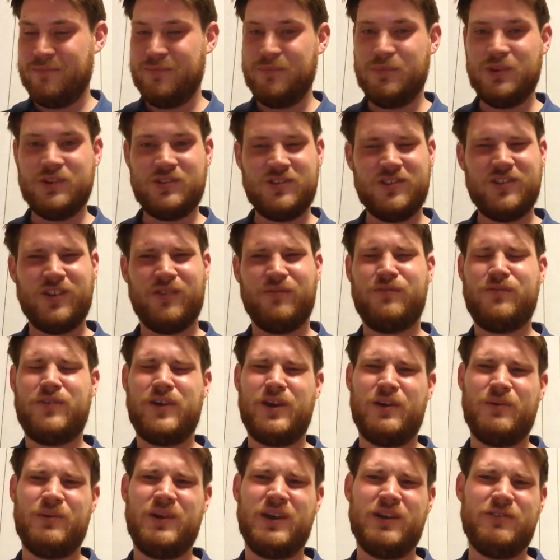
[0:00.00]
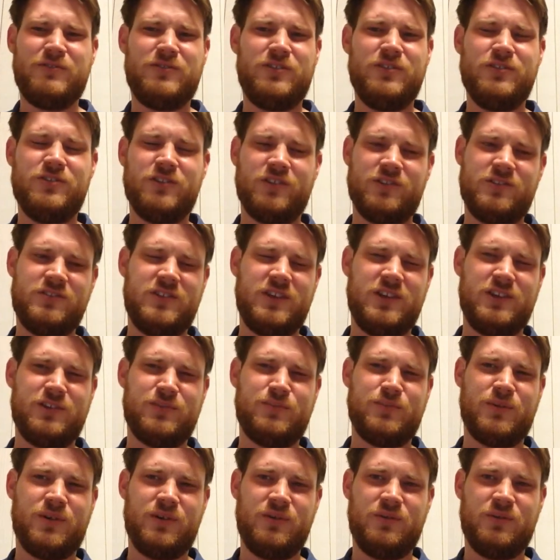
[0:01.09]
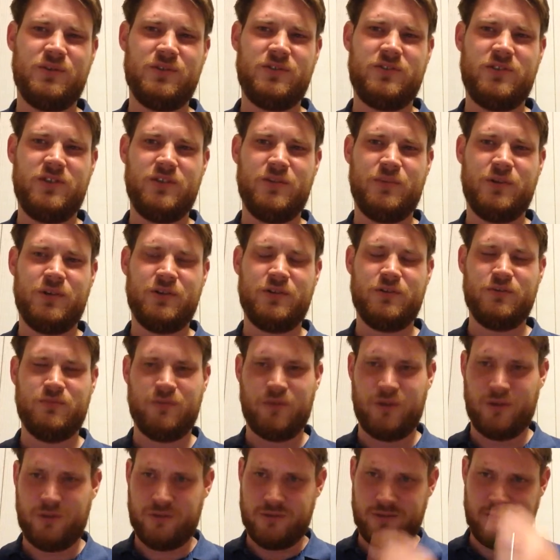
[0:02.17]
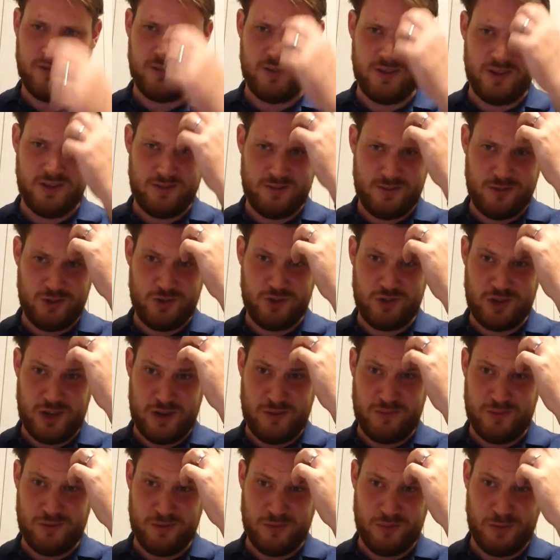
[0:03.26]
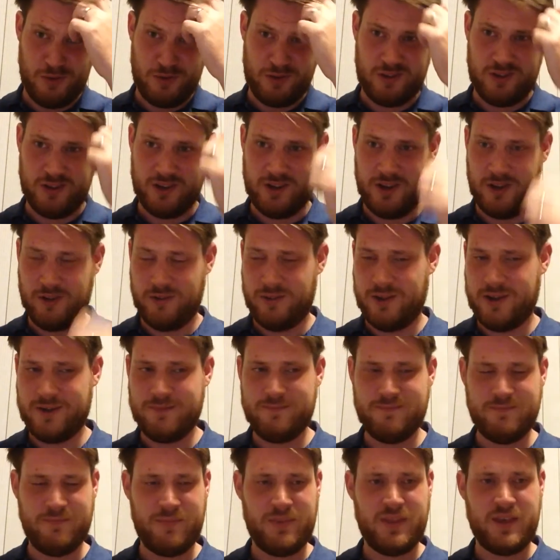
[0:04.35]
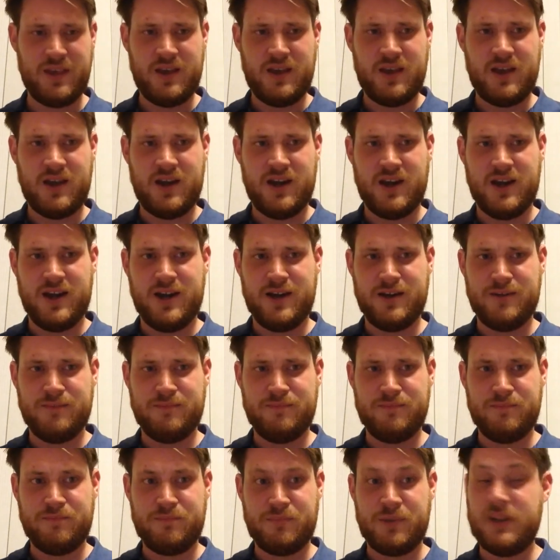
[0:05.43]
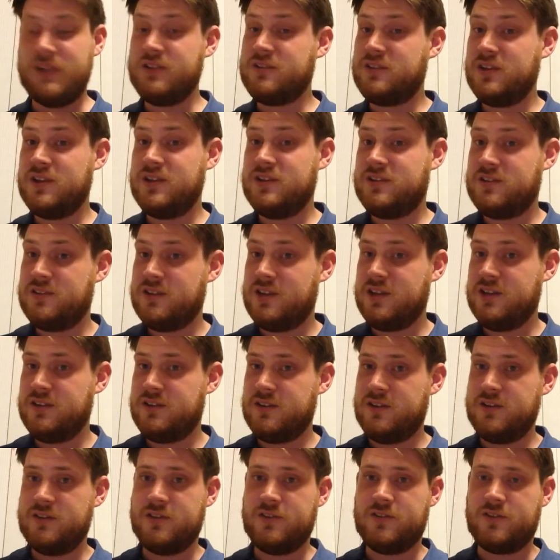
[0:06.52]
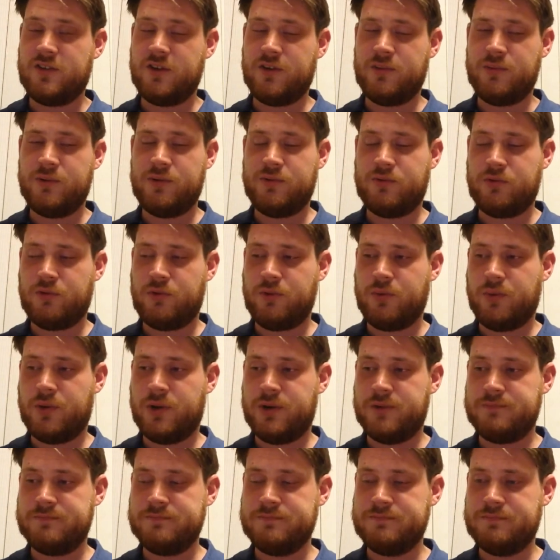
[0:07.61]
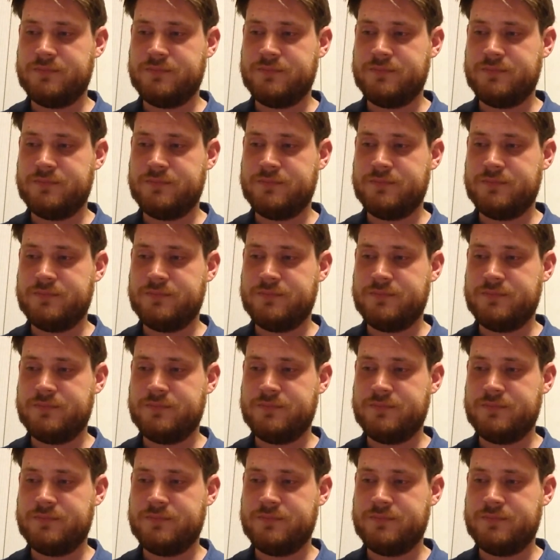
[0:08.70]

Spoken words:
Which is unfair. We have to judge things by what's in the bottle rather than the shape of the bottle, I know that. But it did deter me for a while.